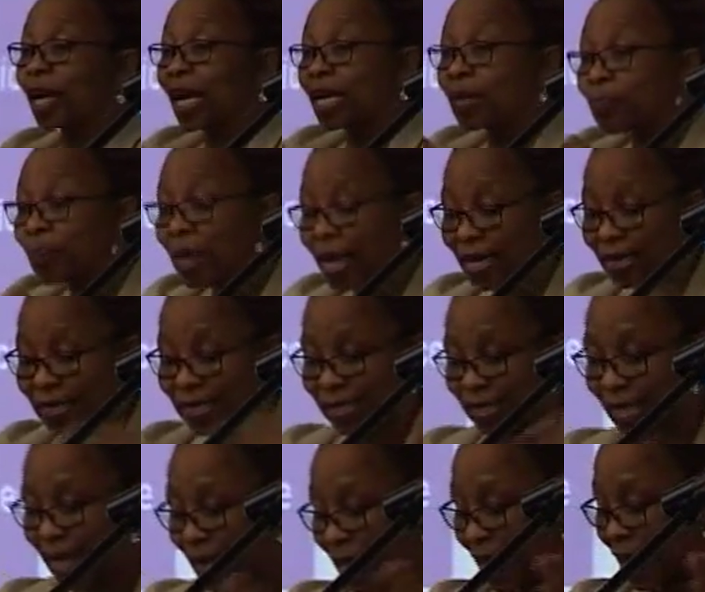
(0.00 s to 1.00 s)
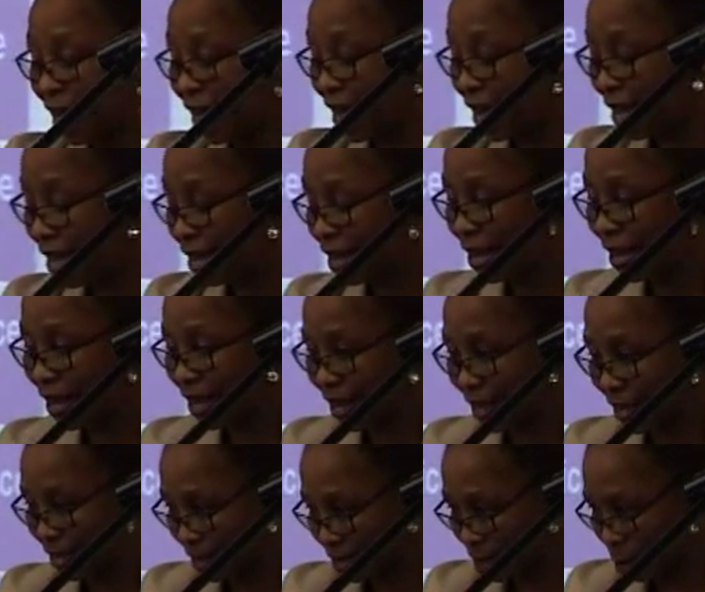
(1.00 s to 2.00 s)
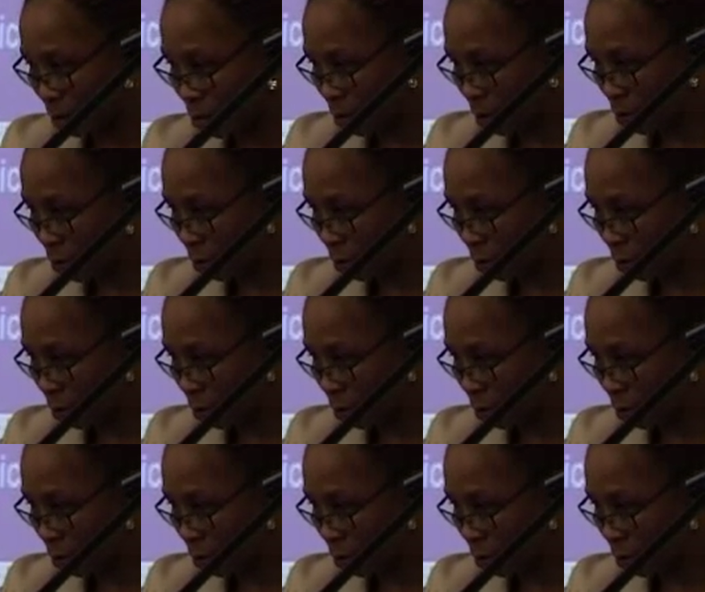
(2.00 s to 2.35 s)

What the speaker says: you can pace your